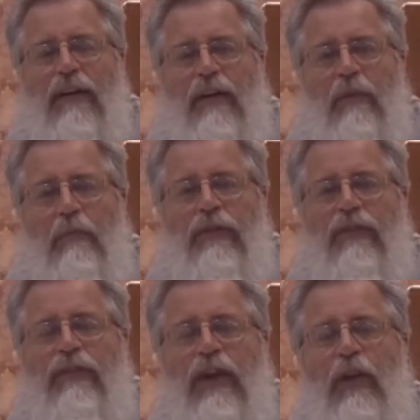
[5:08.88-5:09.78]
But to
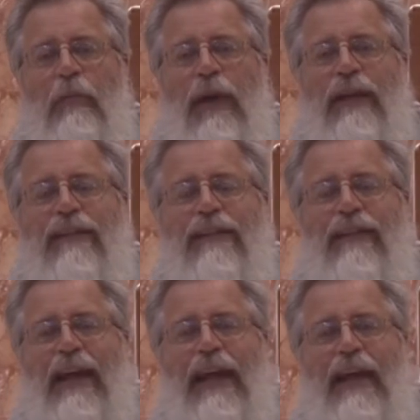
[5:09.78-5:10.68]
celebrate the
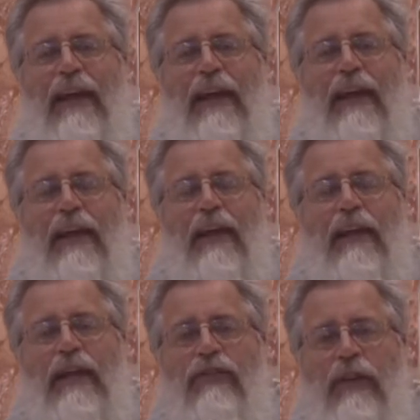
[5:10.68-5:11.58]
day
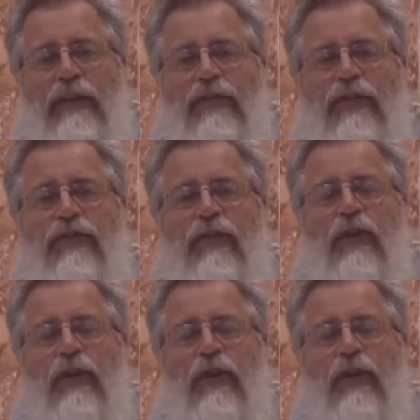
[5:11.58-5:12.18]
that Jesus